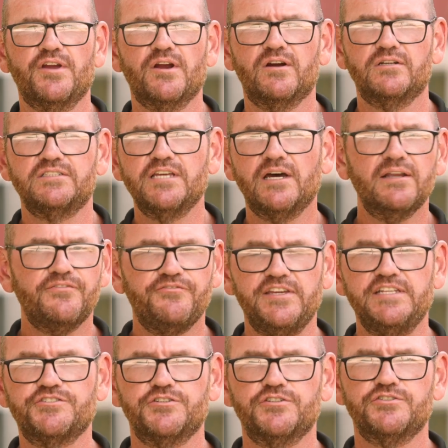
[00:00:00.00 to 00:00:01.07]
there are a ton of
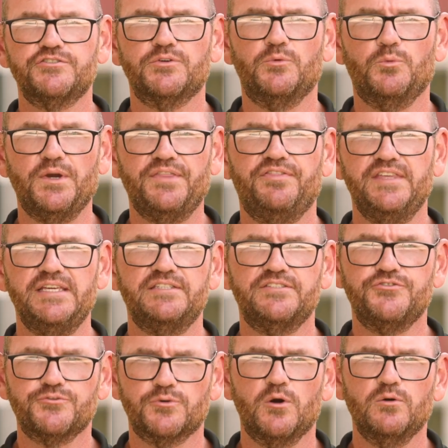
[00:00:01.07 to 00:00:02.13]
features with
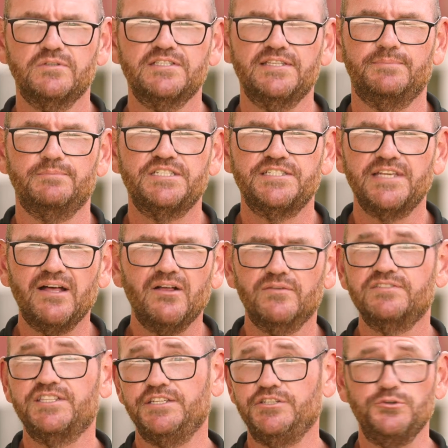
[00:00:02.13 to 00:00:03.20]
these drones
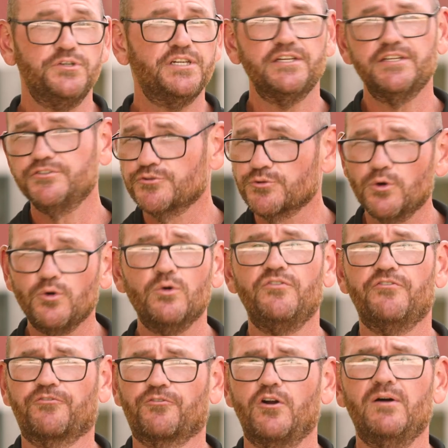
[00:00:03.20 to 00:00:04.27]
themselves that you can control
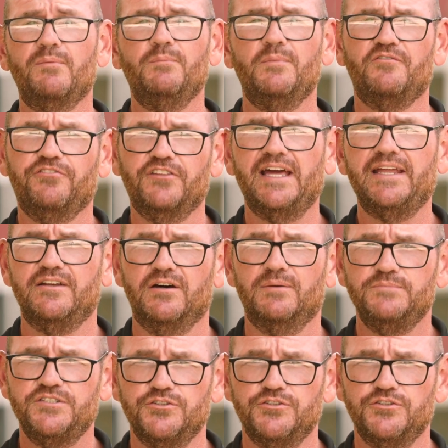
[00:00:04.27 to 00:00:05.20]
from Flight Hub